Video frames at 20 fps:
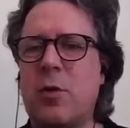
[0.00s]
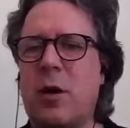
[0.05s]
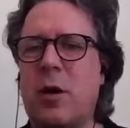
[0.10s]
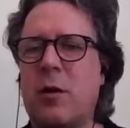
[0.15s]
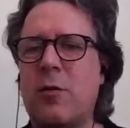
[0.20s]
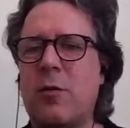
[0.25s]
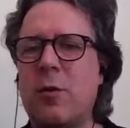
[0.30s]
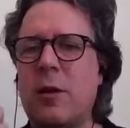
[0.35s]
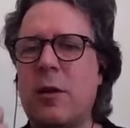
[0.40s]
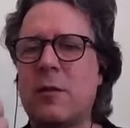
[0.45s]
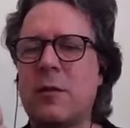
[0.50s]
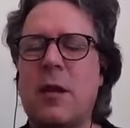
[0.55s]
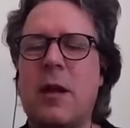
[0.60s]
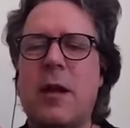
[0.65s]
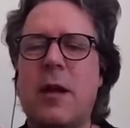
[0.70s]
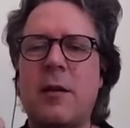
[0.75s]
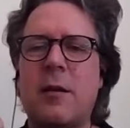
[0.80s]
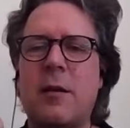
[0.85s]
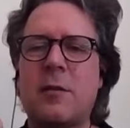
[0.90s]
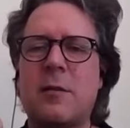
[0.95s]
QR code I
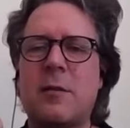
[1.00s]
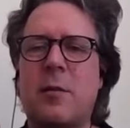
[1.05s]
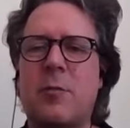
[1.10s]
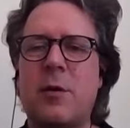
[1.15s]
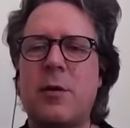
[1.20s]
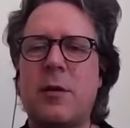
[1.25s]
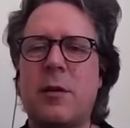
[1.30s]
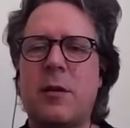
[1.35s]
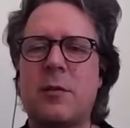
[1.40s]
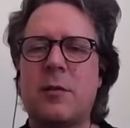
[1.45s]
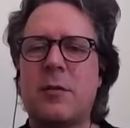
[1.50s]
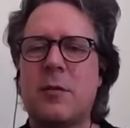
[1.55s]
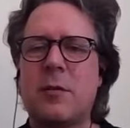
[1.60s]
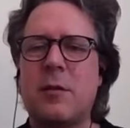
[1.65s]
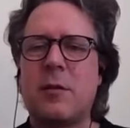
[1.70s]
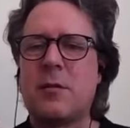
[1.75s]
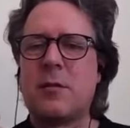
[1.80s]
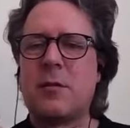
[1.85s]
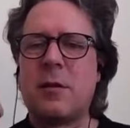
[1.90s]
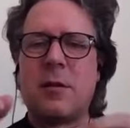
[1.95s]
scan, and somebody has,
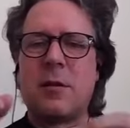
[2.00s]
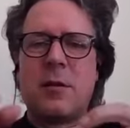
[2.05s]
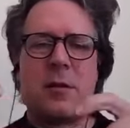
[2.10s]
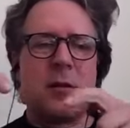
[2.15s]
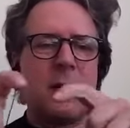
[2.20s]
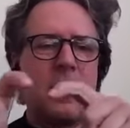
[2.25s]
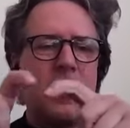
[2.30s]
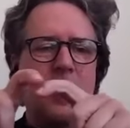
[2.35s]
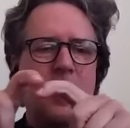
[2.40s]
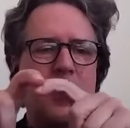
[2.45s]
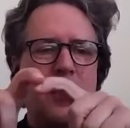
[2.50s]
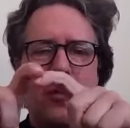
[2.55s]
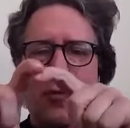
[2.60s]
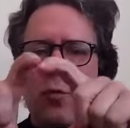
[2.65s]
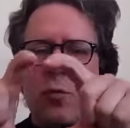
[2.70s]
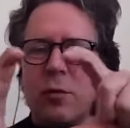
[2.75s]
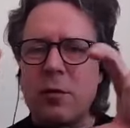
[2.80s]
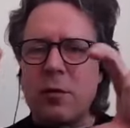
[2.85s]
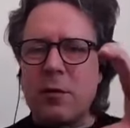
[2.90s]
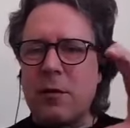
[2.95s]
let's say,
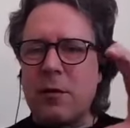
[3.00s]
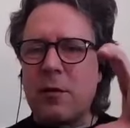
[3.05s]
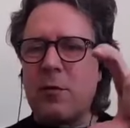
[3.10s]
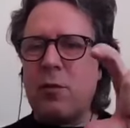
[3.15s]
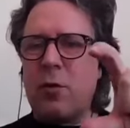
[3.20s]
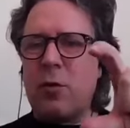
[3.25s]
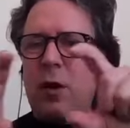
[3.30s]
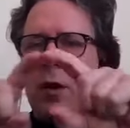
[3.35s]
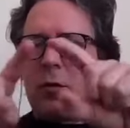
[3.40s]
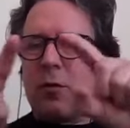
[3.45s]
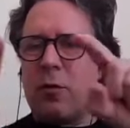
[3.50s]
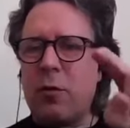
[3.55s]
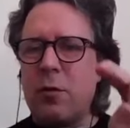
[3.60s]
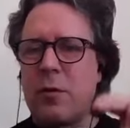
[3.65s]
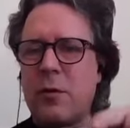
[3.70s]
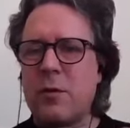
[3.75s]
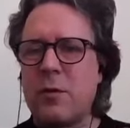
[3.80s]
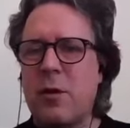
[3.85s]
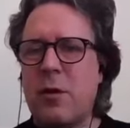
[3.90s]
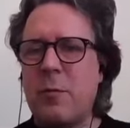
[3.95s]
glued another QR
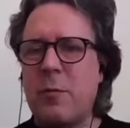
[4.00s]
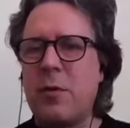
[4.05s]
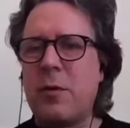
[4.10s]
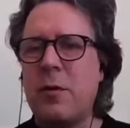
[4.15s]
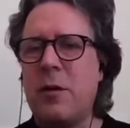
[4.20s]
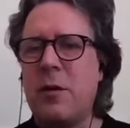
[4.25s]
code on top,